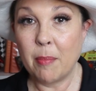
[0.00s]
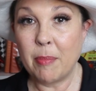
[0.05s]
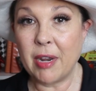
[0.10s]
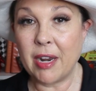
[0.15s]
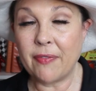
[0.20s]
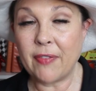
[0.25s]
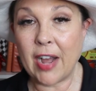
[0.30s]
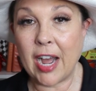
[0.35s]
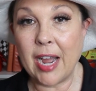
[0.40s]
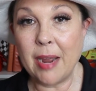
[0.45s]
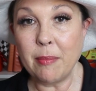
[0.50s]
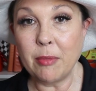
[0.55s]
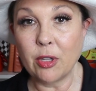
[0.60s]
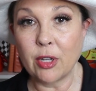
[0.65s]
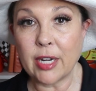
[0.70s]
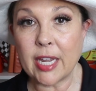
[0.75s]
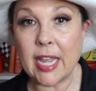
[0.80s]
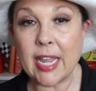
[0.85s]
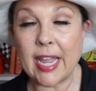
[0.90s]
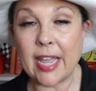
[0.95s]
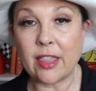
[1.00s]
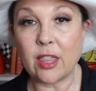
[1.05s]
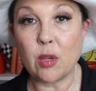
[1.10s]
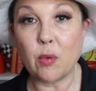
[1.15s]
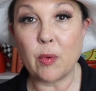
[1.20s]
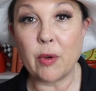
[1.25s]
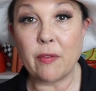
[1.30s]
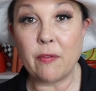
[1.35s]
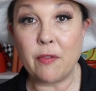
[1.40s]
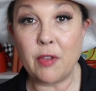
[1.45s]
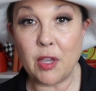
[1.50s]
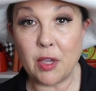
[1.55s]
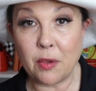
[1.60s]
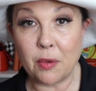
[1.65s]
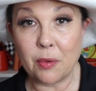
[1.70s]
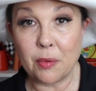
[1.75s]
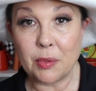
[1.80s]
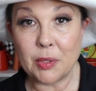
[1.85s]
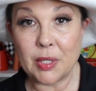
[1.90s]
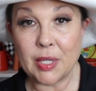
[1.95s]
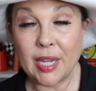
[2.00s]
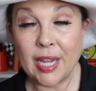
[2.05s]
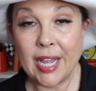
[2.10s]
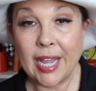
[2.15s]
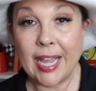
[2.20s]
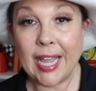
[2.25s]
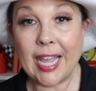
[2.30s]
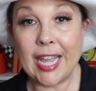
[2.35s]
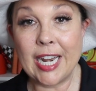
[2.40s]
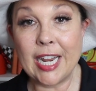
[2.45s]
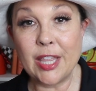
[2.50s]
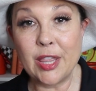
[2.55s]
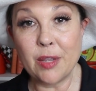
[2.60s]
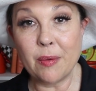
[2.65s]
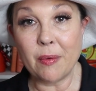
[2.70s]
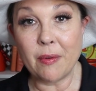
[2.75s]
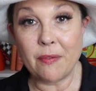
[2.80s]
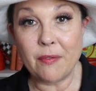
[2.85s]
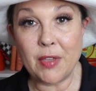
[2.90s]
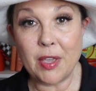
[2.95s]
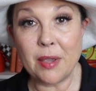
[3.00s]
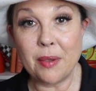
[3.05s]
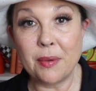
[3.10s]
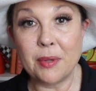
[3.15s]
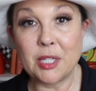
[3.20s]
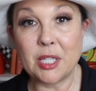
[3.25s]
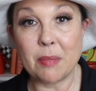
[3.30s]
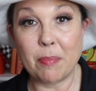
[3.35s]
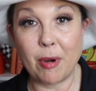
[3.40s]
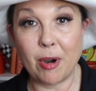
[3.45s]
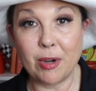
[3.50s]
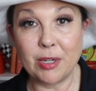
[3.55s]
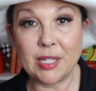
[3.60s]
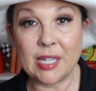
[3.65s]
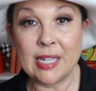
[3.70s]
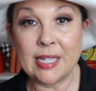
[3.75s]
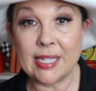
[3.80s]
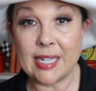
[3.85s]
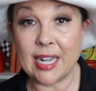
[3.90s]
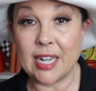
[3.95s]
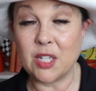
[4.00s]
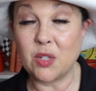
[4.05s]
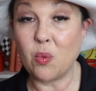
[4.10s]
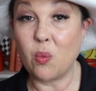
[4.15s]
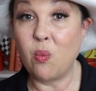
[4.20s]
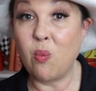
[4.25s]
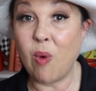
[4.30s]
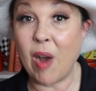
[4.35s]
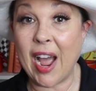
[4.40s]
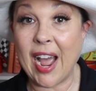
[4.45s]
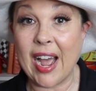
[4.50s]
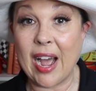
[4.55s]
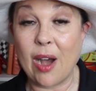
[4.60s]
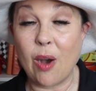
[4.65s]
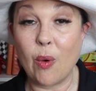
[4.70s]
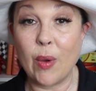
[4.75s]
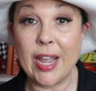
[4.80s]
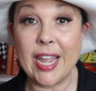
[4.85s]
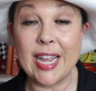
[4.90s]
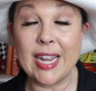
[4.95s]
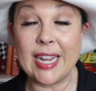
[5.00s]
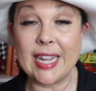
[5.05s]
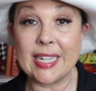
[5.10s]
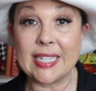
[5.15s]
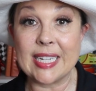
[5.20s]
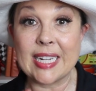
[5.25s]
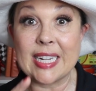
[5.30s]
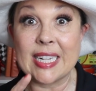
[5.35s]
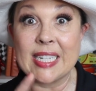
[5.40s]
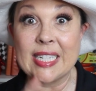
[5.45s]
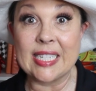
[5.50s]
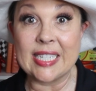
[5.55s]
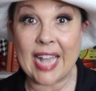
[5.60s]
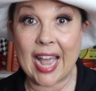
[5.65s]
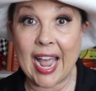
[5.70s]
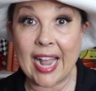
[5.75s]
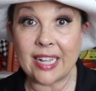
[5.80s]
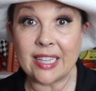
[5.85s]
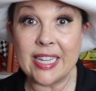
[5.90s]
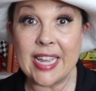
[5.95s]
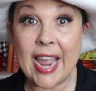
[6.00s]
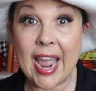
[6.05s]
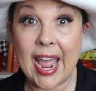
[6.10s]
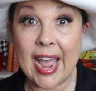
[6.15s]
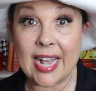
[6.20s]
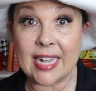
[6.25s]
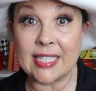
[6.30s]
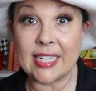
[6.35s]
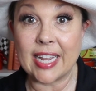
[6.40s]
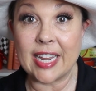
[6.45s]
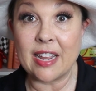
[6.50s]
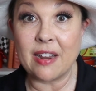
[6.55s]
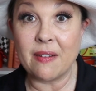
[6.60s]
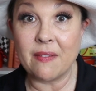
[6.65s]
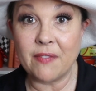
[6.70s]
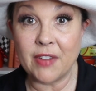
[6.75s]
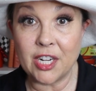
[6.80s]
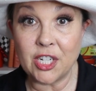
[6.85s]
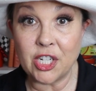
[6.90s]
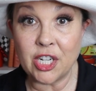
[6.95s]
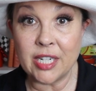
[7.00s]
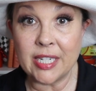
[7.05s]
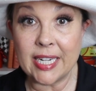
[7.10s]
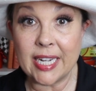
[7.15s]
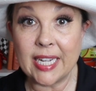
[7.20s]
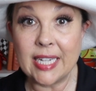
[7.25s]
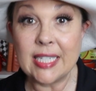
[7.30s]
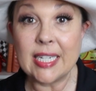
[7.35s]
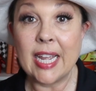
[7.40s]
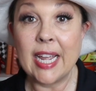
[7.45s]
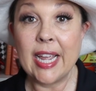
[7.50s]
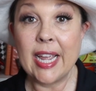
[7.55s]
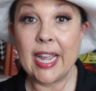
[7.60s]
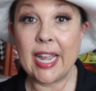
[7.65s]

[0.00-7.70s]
But if I'm looking at the reviews, and in the reviews, the person says, wow, it is exactly as I envisioned it.